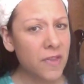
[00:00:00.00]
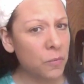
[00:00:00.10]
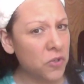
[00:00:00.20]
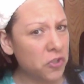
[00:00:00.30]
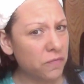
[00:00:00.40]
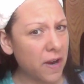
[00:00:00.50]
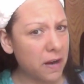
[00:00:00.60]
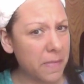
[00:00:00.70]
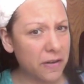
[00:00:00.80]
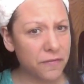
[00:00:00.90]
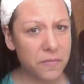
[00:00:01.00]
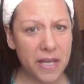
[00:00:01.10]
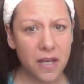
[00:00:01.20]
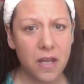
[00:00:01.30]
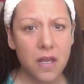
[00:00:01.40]
would you recommend for
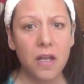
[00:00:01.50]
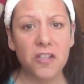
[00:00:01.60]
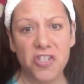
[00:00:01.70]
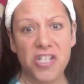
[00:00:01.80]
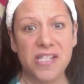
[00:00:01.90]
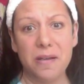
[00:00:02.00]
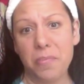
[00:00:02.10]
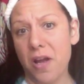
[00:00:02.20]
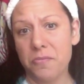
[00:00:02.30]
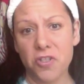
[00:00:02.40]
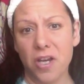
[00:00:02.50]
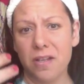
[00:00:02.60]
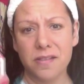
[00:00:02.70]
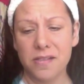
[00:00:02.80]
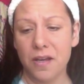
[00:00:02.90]
me? And she said
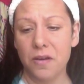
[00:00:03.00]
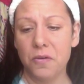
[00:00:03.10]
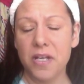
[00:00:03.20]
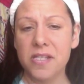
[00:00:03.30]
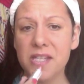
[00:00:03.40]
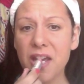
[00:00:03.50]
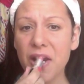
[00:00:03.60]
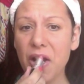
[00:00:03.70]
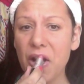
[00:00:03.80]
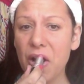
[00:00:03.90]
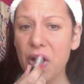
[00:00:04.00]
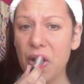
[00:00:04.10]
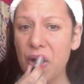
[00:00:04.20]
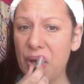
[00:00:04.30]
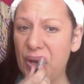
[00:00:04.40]
Bombshell. So it's like a
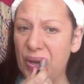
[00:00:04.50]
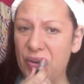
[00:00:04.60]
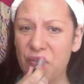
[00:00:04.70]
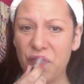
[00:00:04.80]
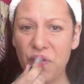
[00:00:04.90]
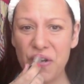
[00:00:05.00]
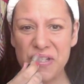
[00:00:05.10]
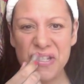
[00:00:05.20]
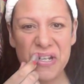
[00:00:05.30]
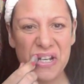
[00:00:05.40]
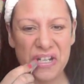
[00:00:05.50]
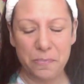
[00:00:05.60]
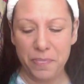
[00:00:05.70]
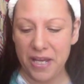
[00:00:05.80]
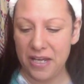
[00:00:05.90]
frosty kind
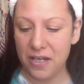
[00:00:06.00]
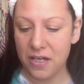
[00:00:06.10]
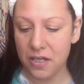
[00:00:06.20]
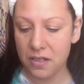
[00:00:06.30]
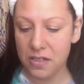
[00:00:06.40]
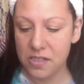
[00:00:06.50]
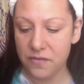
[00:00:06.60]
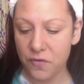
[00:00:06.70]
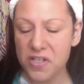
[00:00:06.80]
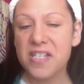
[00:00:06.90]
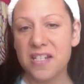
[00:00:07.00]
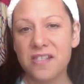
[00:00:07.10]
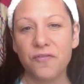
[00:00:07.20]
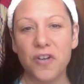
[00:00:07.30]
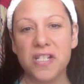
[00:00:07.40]
of pink. Is it a frost? It
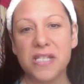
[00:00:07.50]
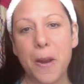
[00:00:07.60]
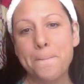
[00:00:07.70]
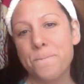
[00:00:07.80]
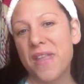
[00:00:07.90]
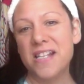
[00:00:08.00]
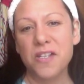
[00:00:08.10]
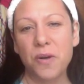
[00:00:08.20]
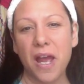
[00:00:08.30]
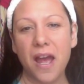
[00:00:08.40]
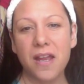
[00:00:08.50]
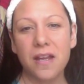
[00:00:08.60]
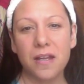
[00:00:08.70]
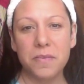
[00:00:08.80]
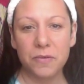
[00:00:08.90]
is a frost. It's okay.
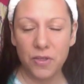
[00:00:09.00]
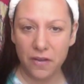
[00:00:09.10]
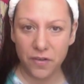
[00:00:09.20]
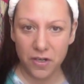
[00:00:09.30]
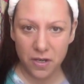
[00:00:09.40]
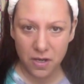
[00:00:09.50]
I mean, whatever.